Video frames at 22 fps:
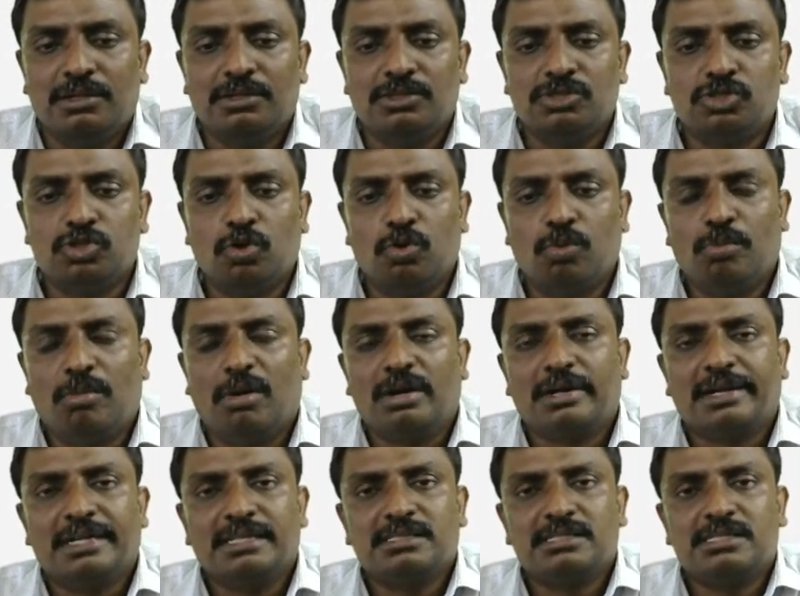So
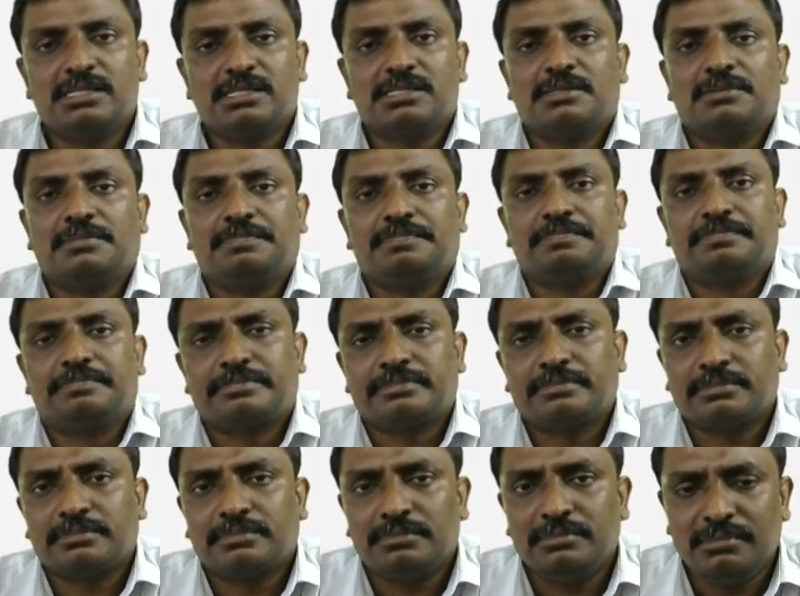markets,
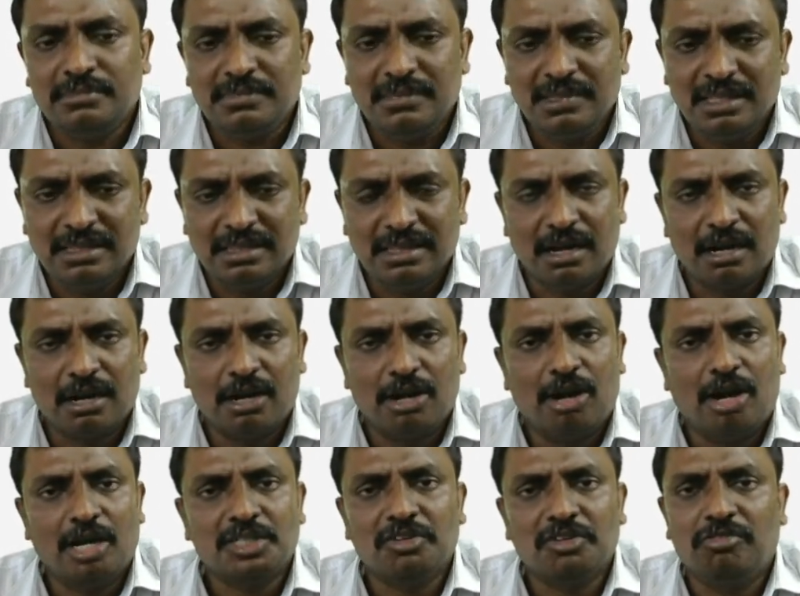there are a
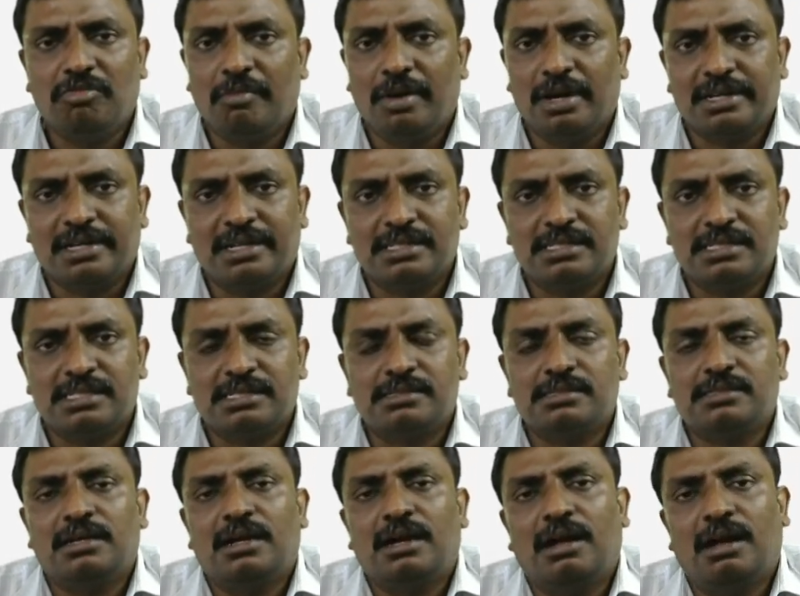lot of
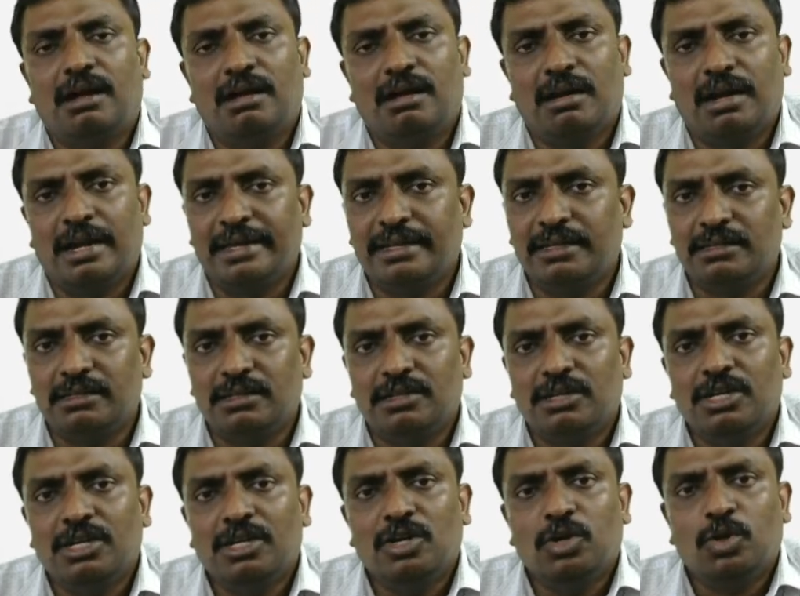markets, like
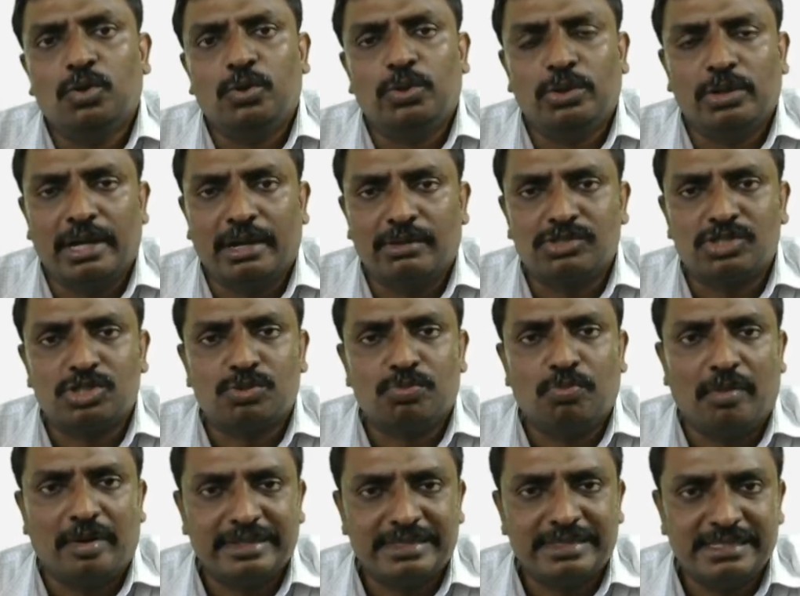you have
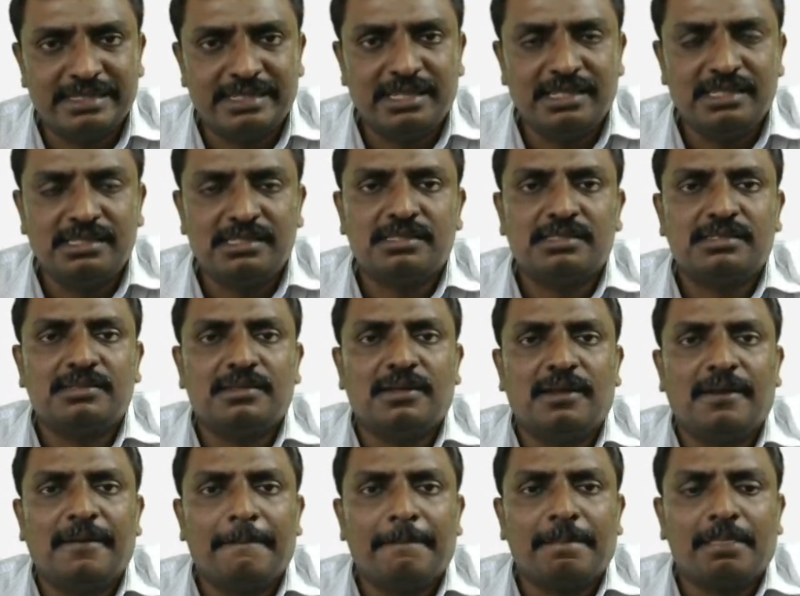smart cities,
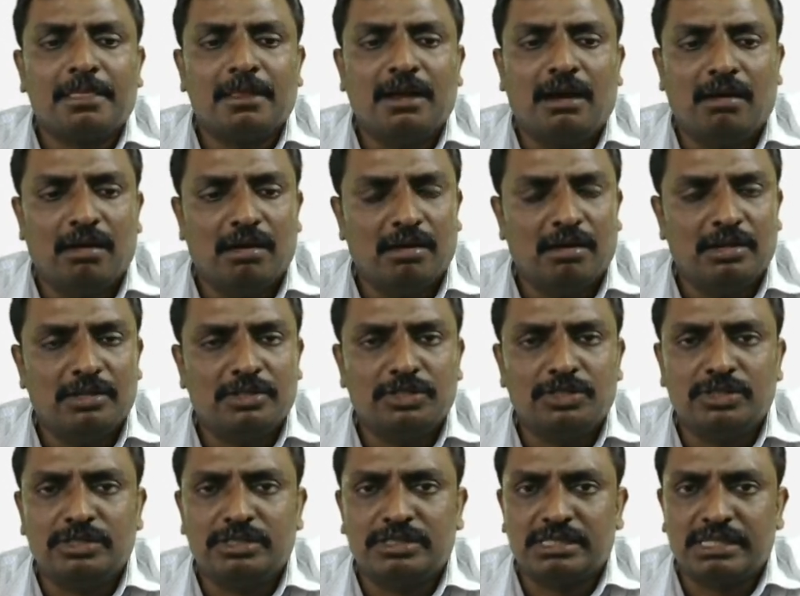
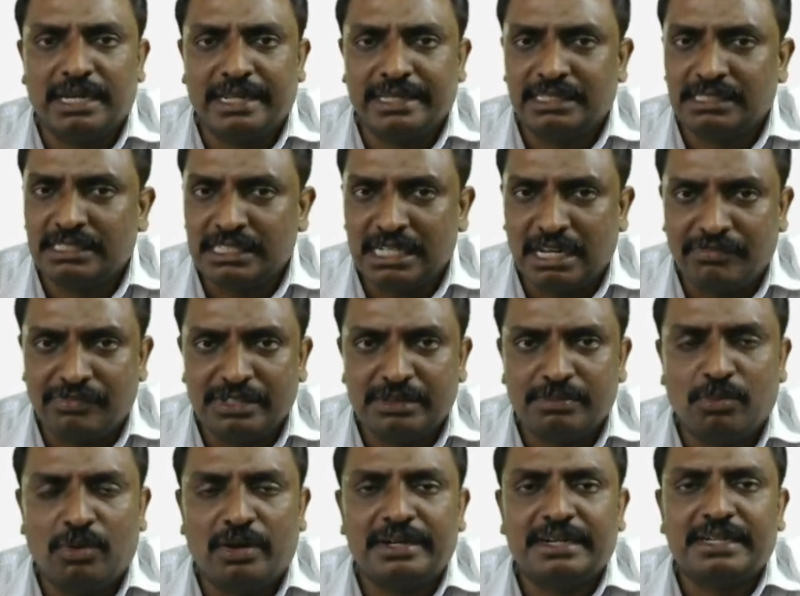like
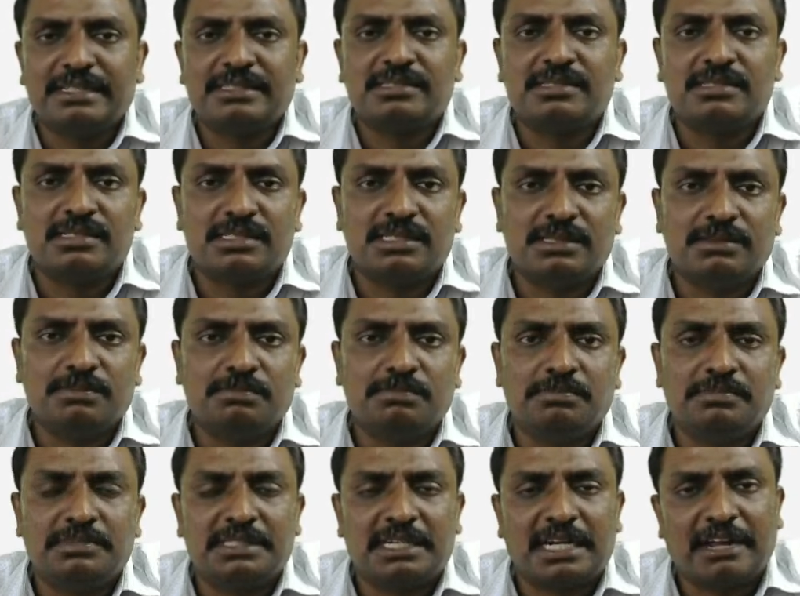traffic monitoring
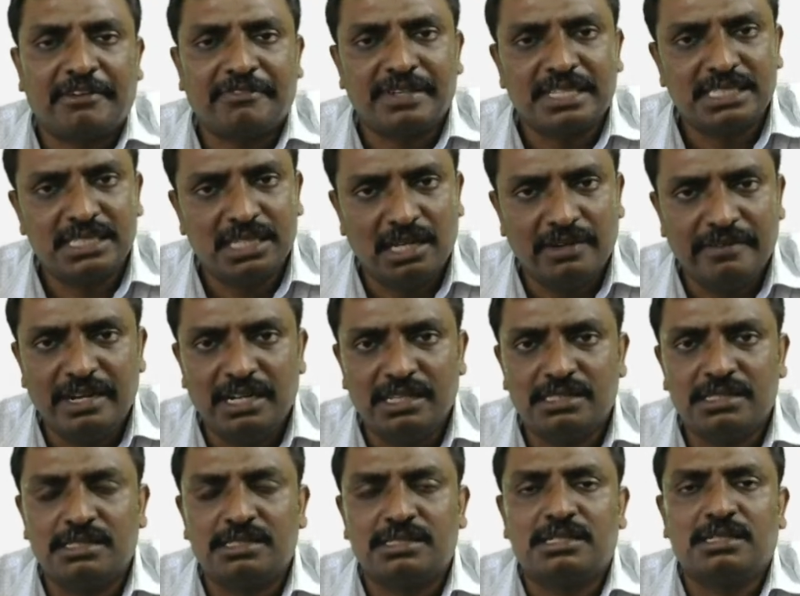system, traffic
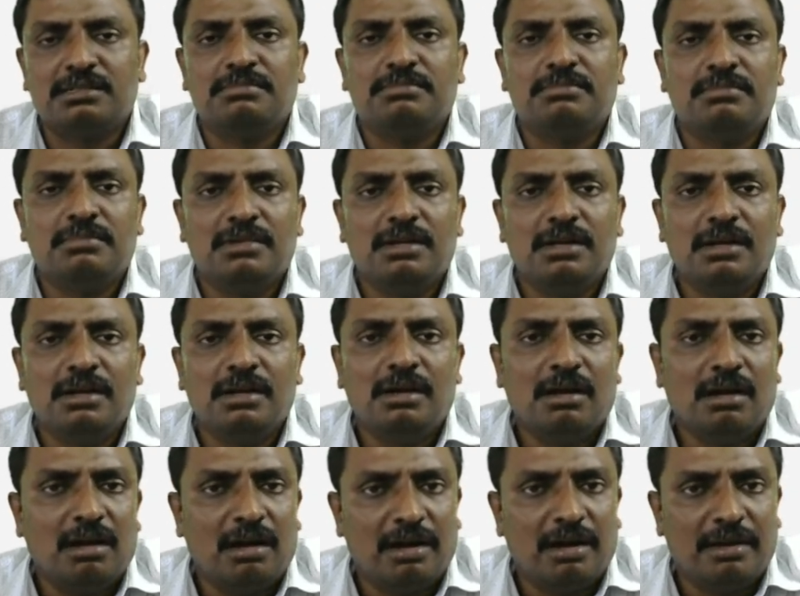surveillance system,
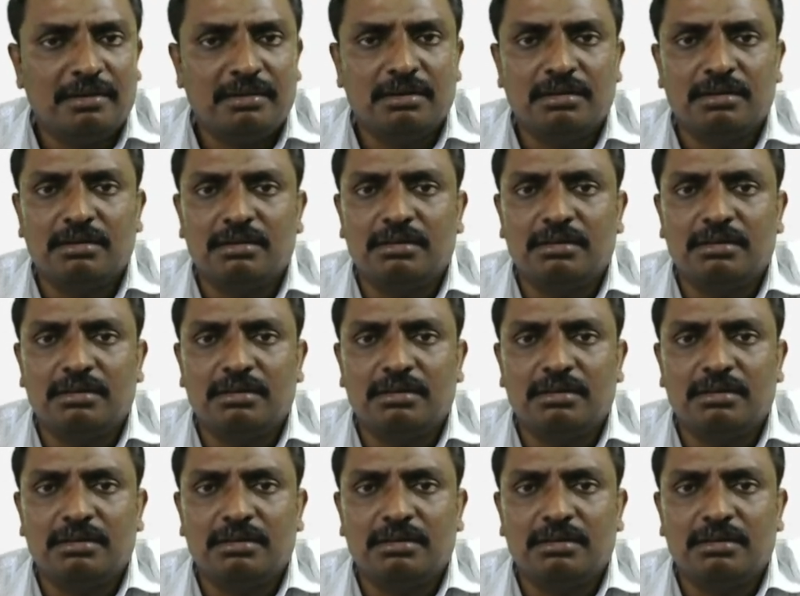and